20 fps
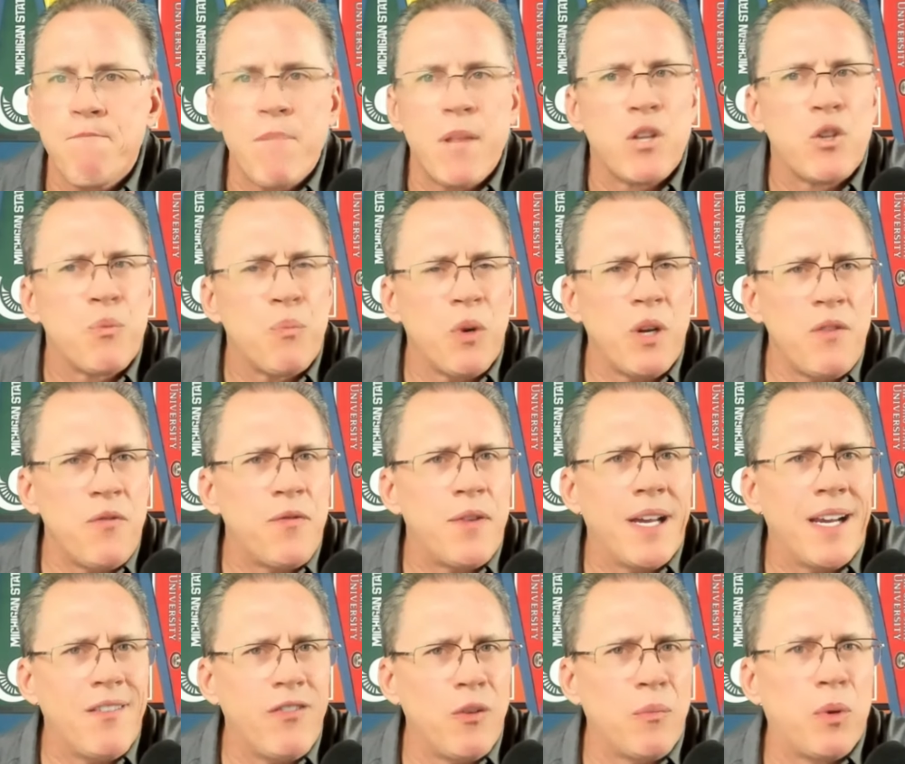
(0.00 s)
It's pretty
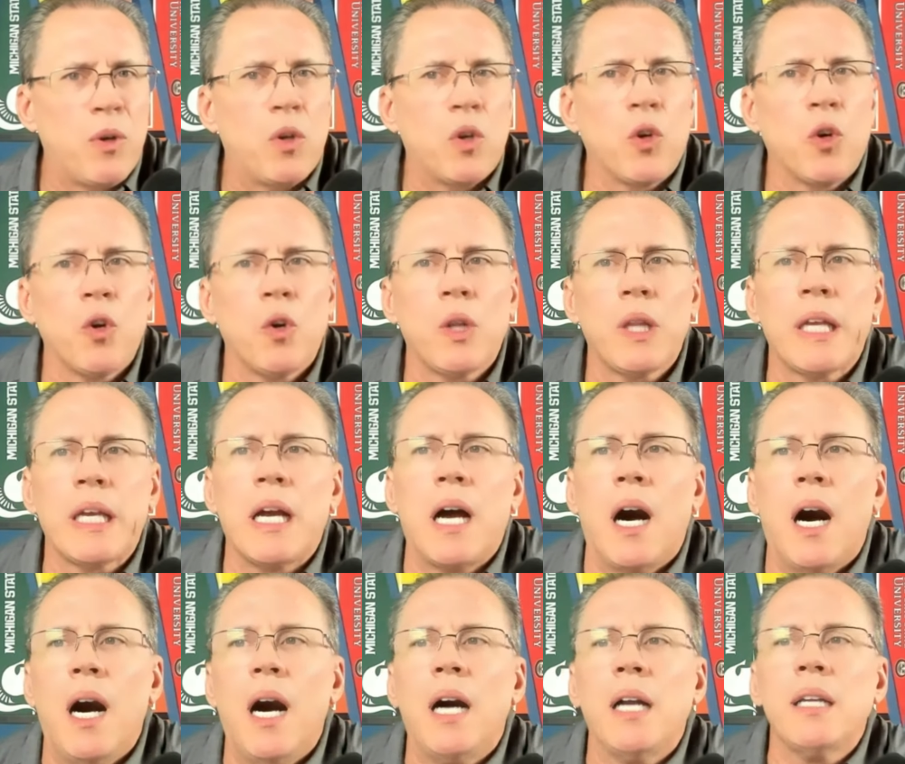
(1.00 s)
favorable early
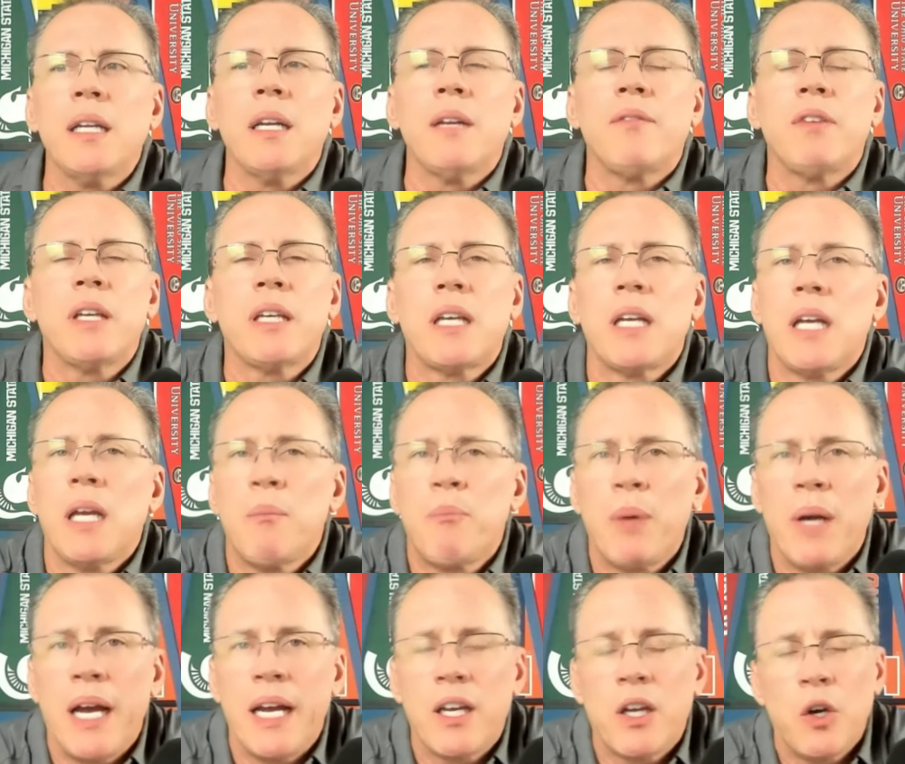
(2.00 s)
on. And if they can get
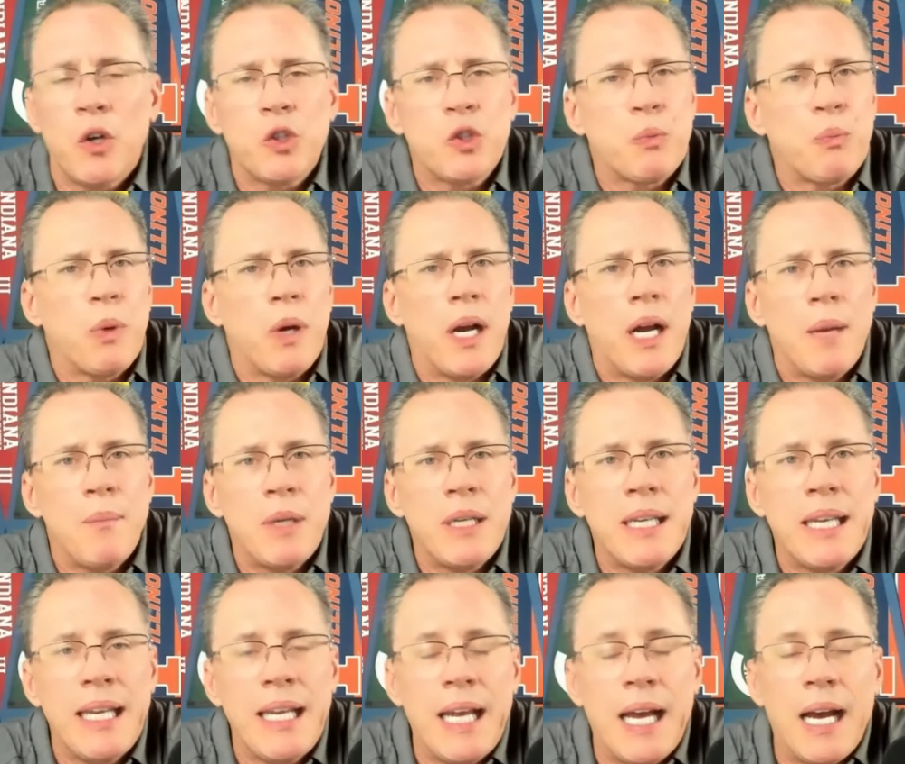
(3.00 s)
by Coach Prime and
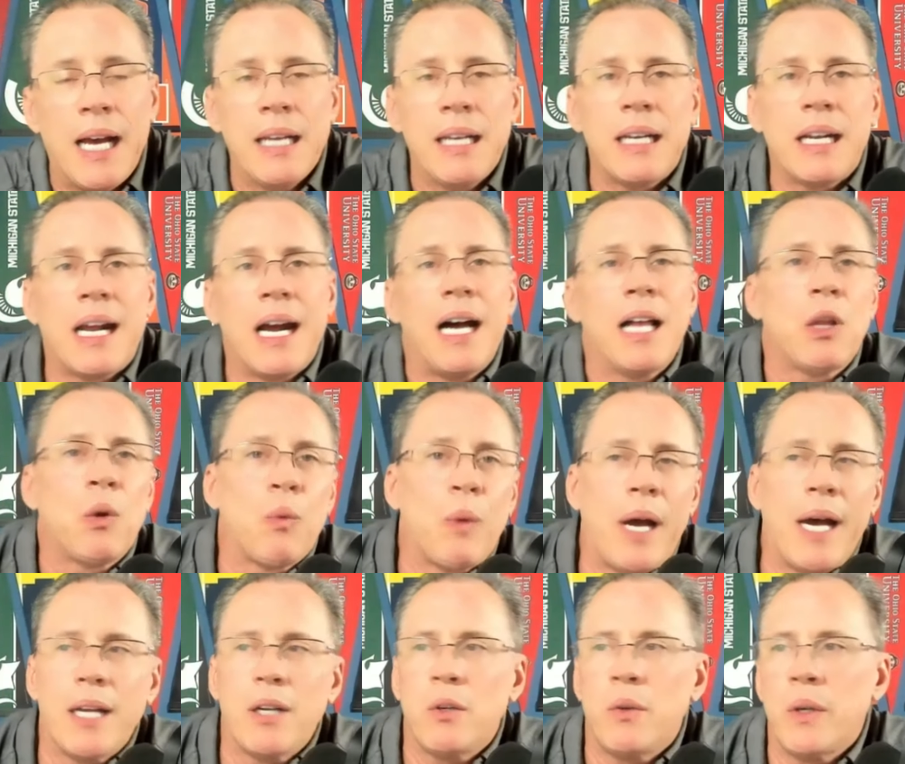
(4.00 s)
Dion in
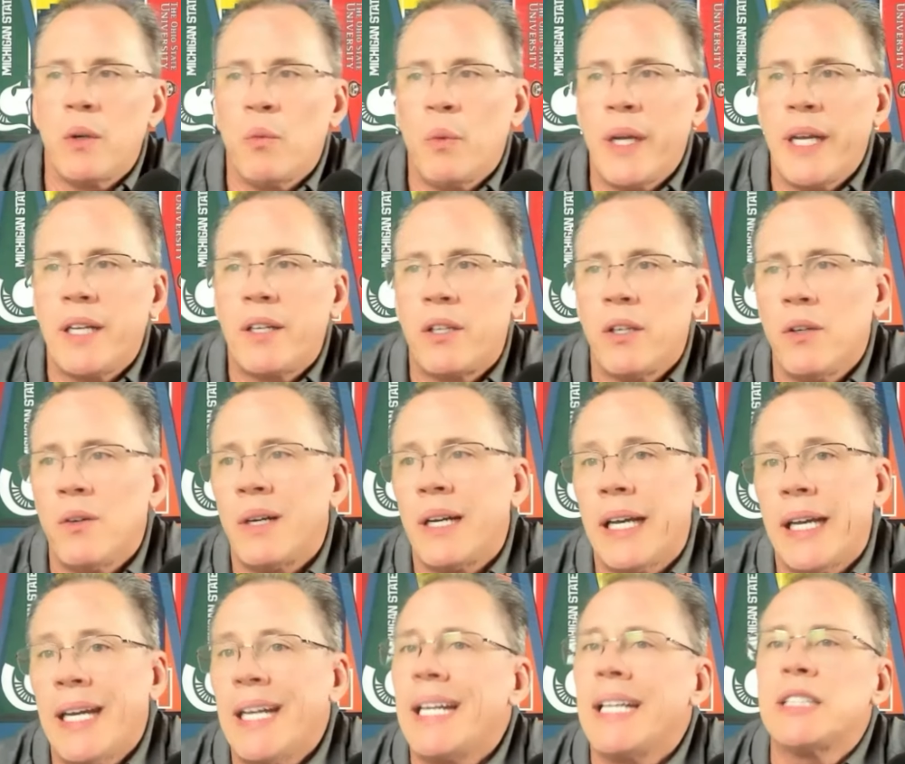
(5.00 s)
Colorado in week 2,
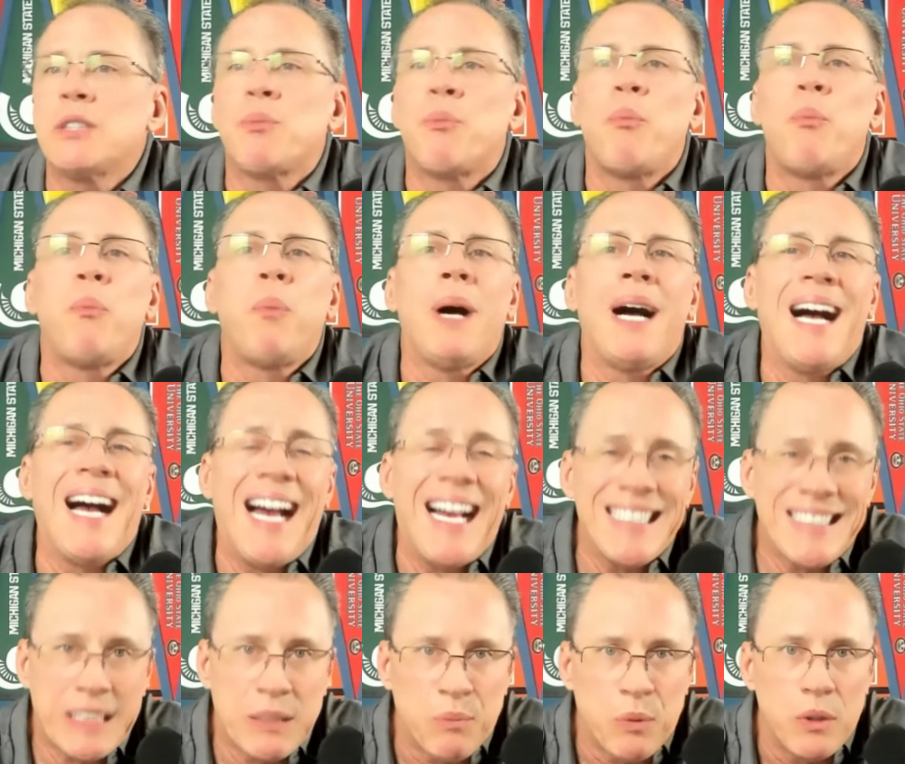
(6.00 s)
it is
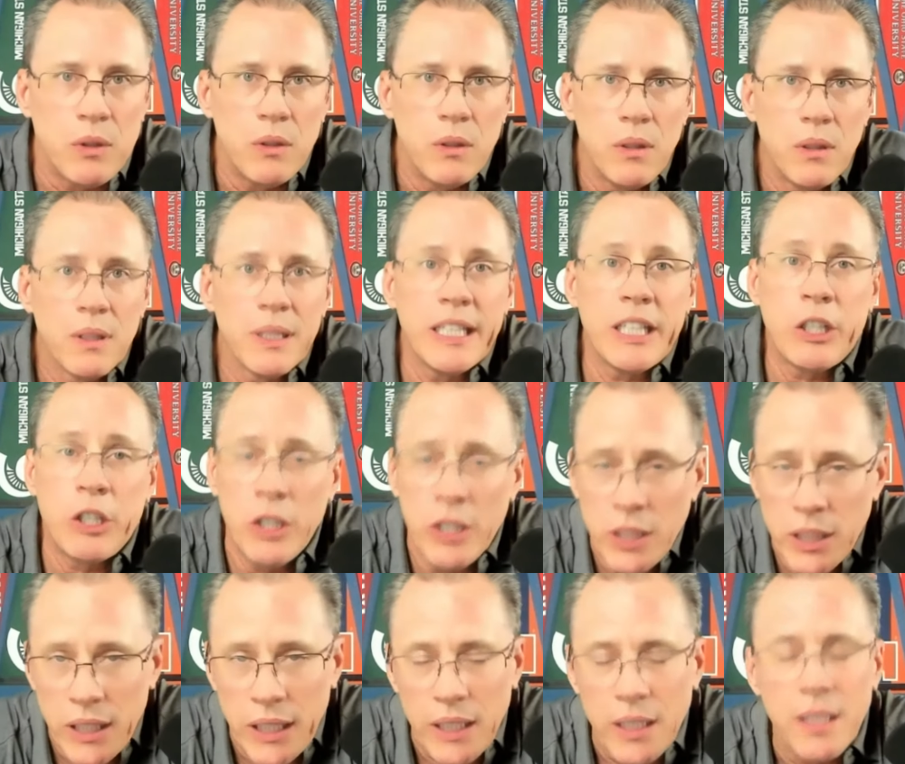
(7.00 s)
possible. They
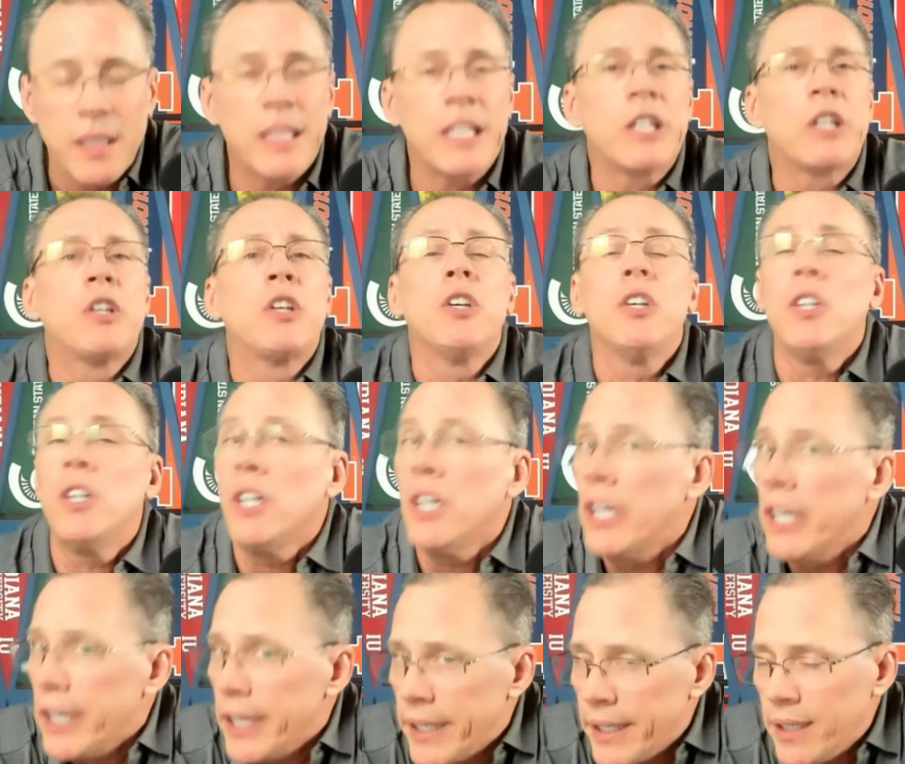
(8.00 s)

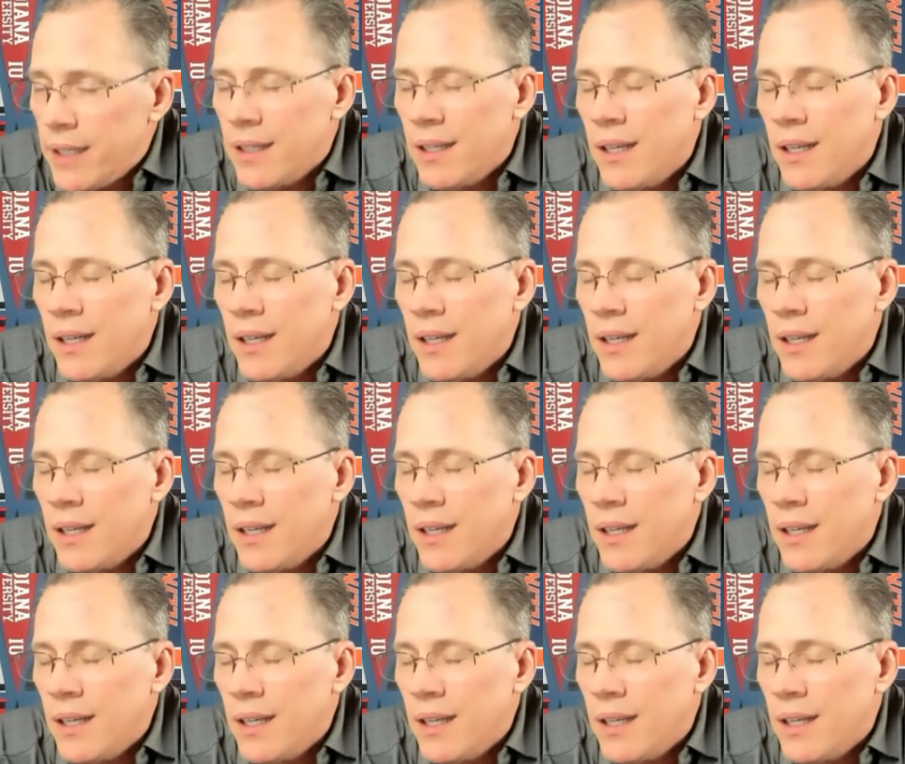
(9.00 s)
could